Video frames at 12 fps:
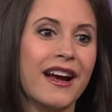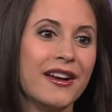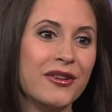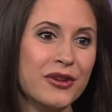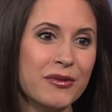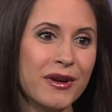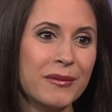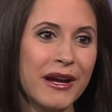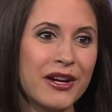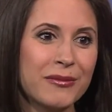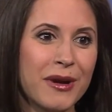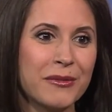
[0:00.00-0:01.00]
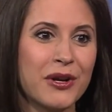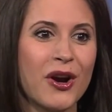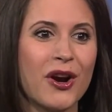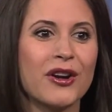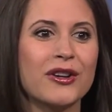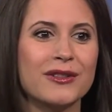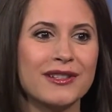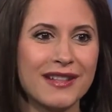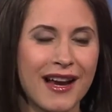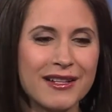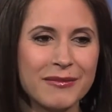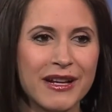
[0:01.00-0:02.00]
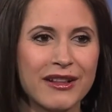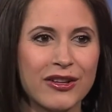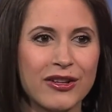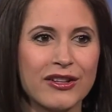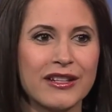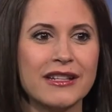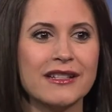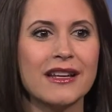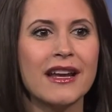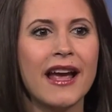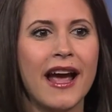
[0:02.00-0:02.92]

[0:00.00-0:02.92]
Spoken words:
I know you want to buy your mom a car. You decide to make the cookies.